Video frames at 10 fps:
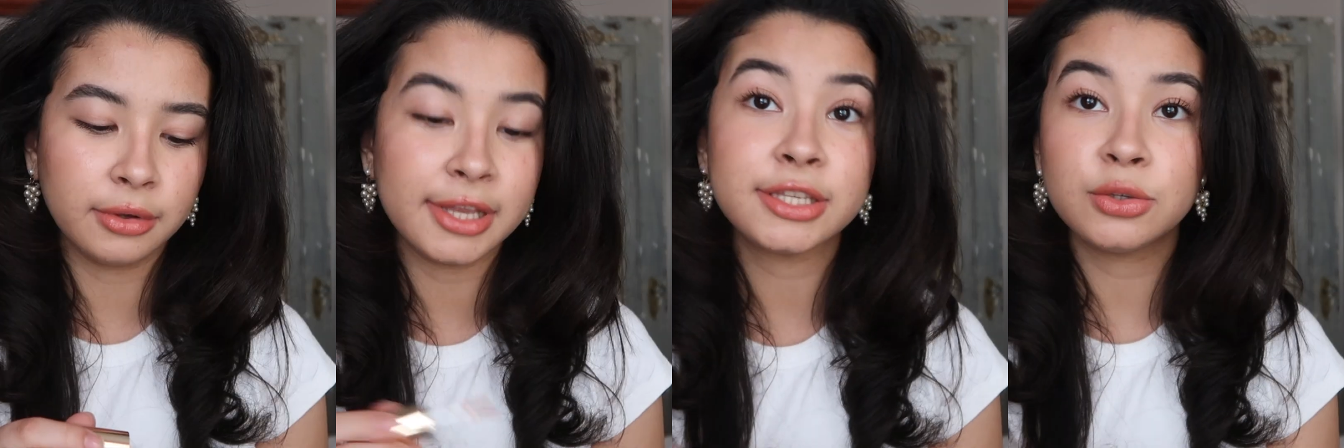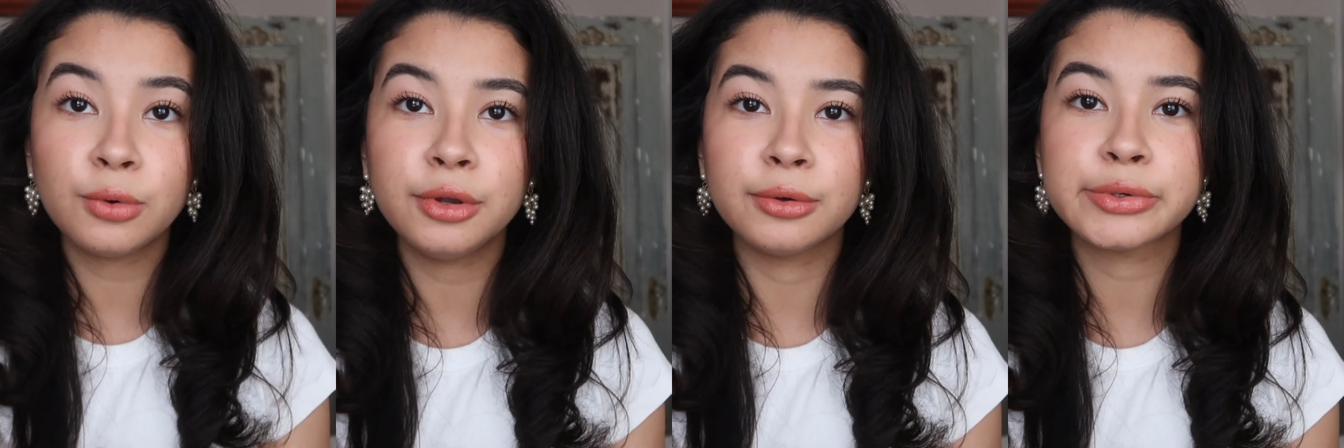It's an
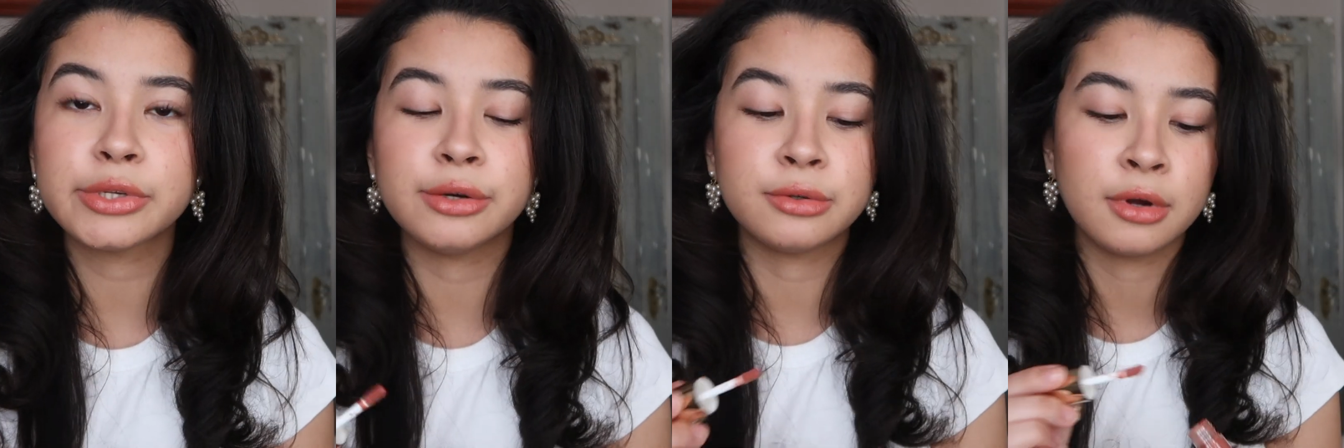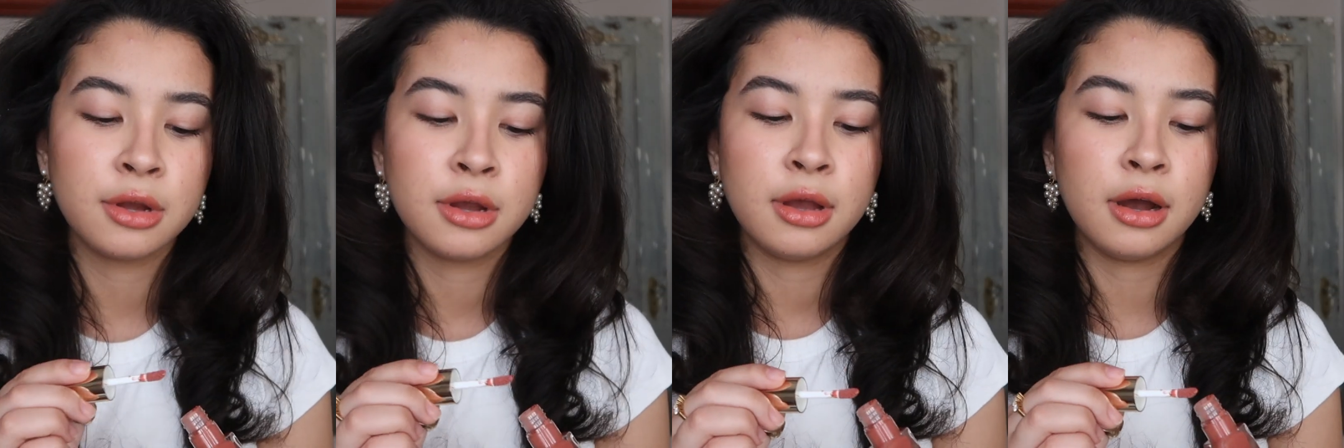oil, so
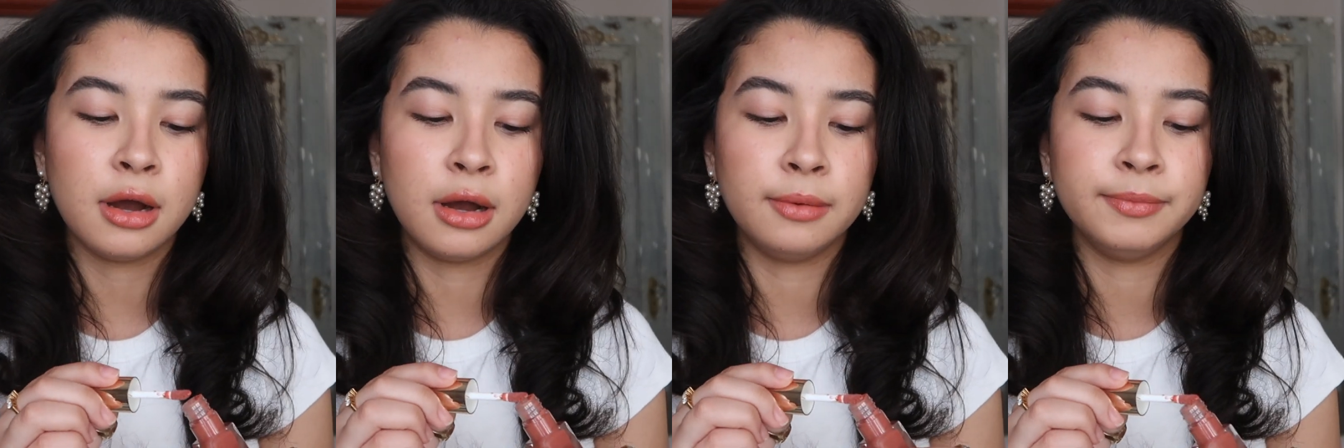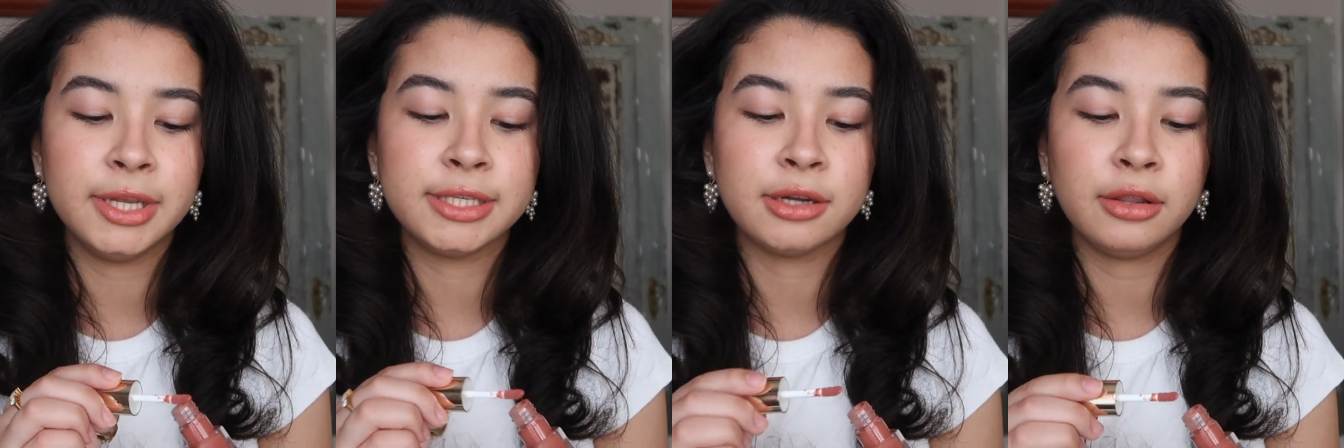
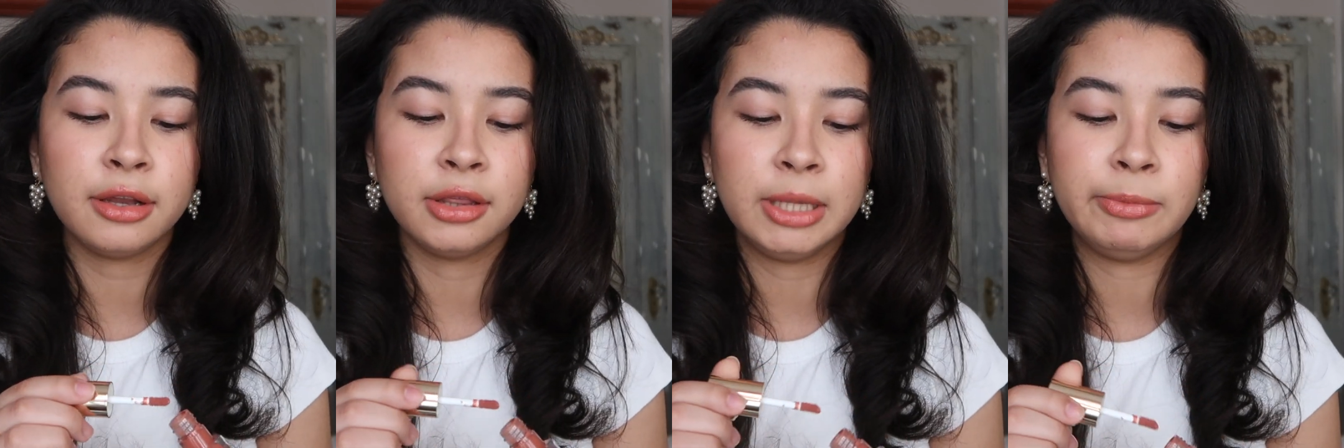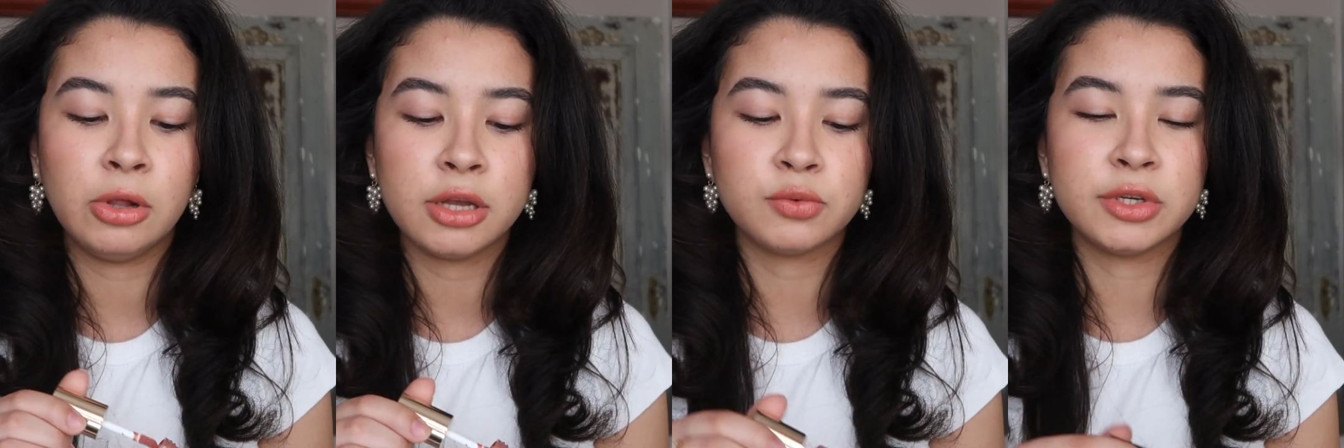it's not like a lip
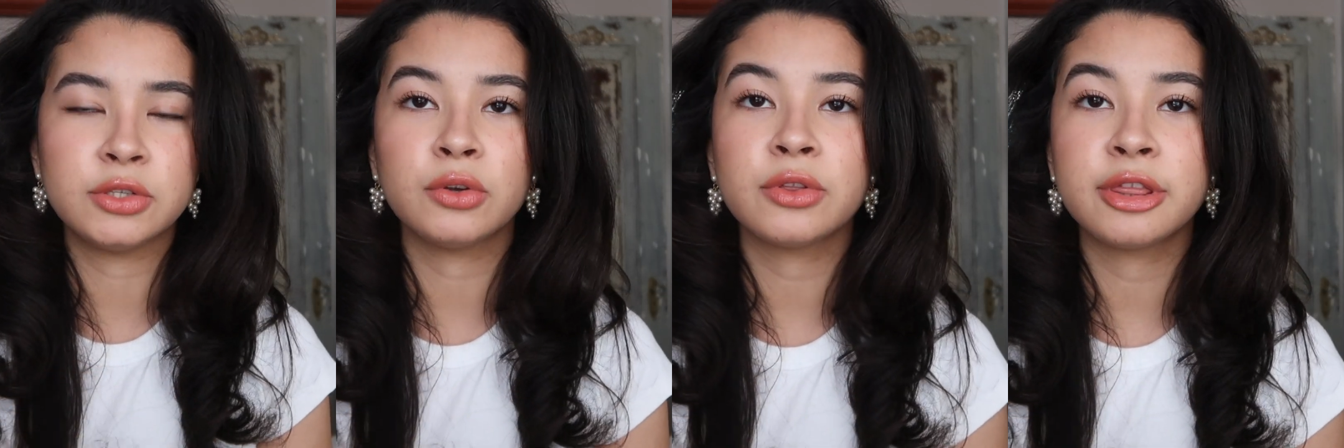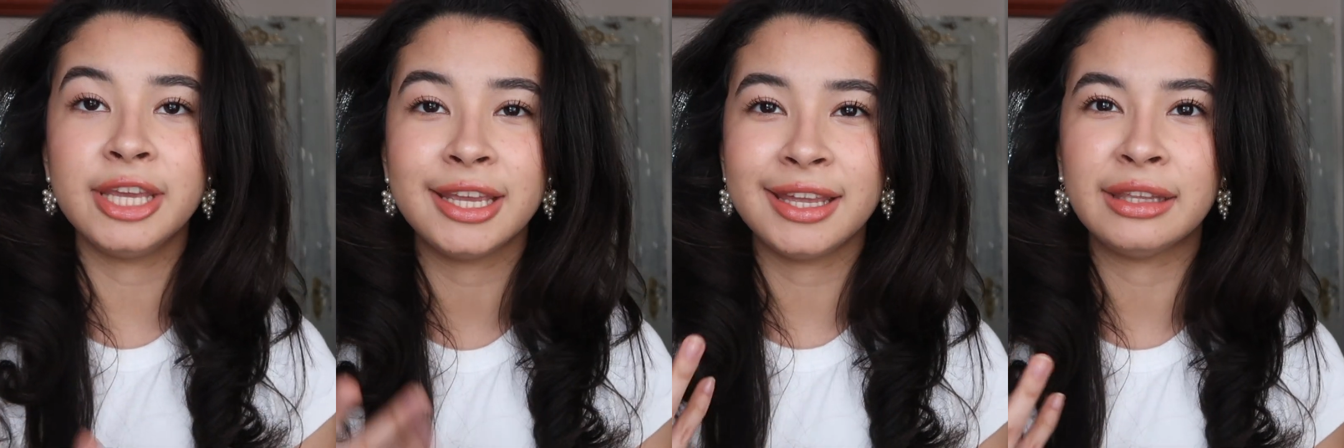gloss where it's all
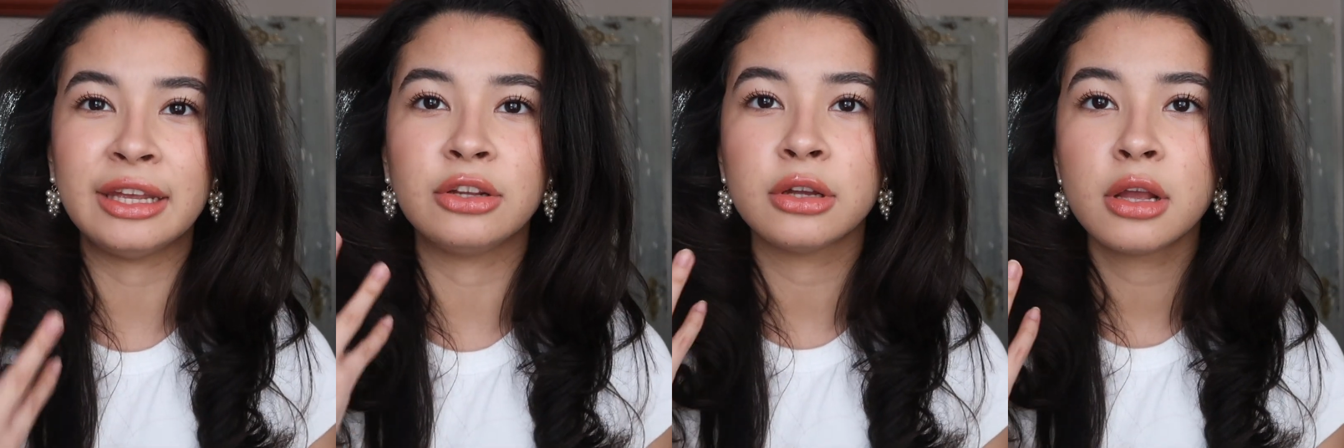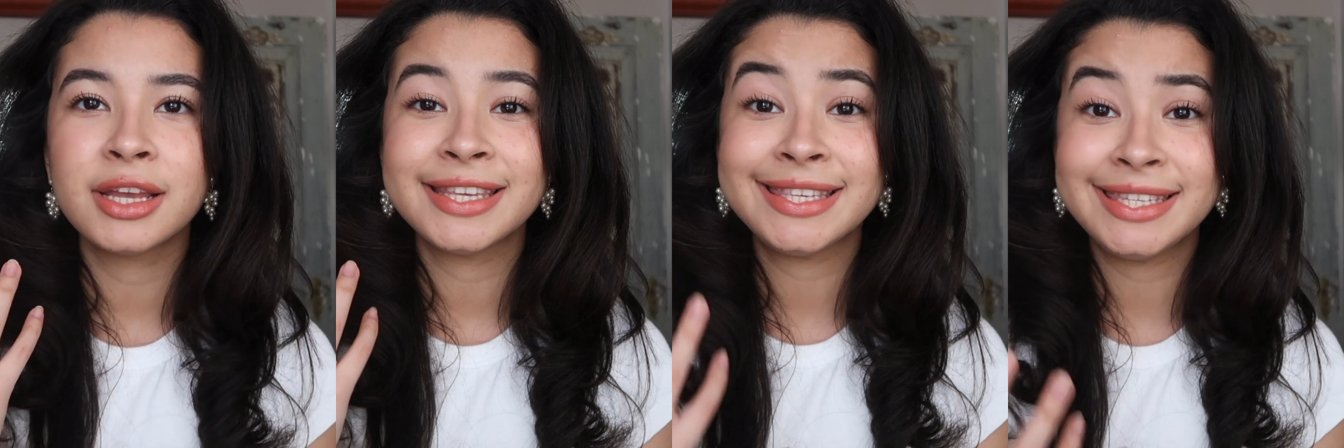thick and like
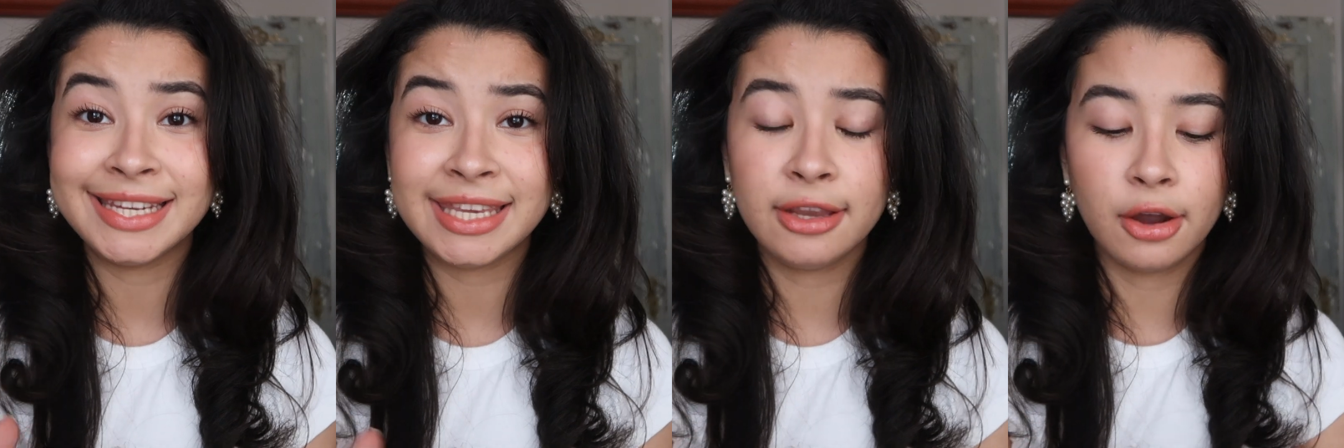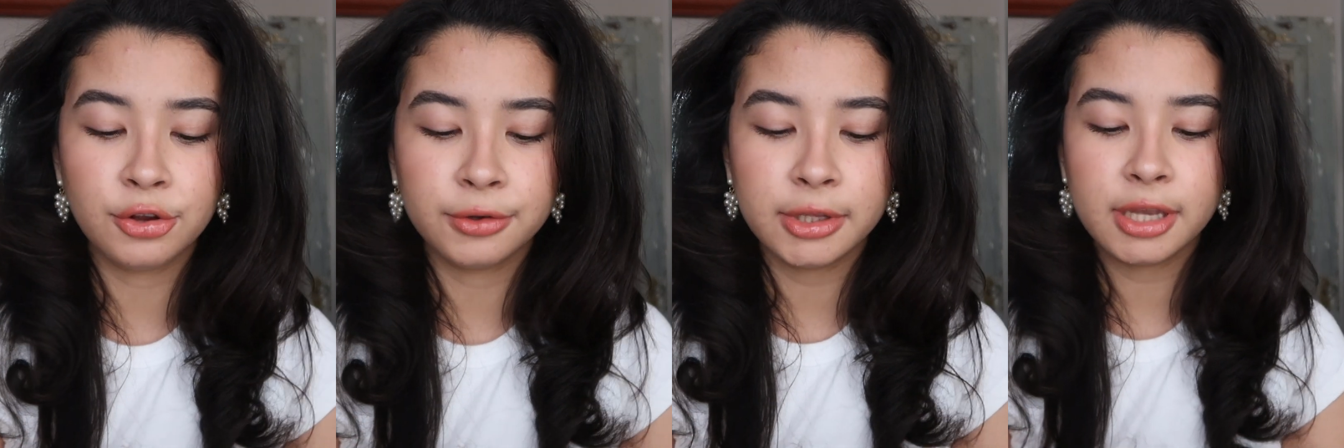sticky on
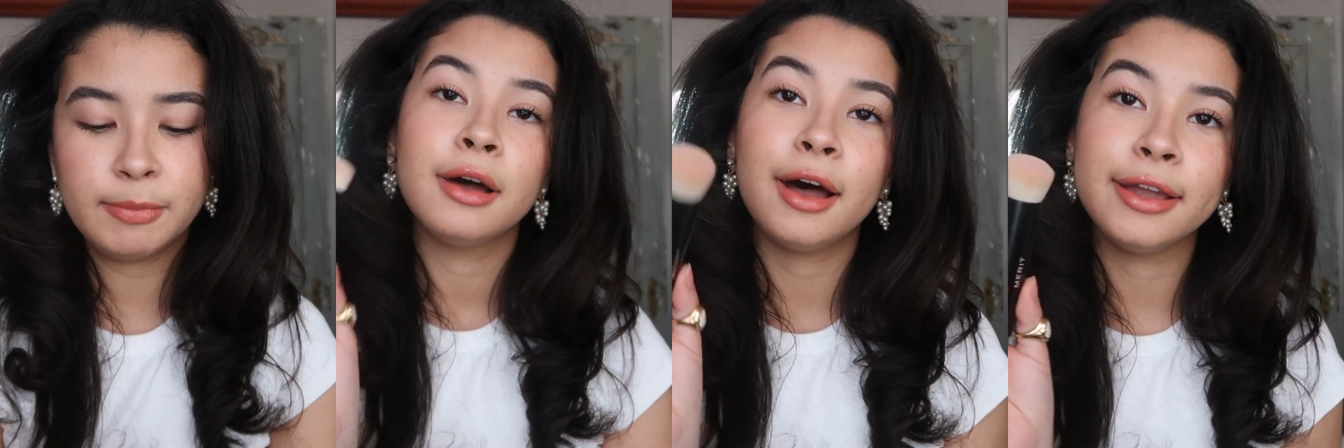your lip.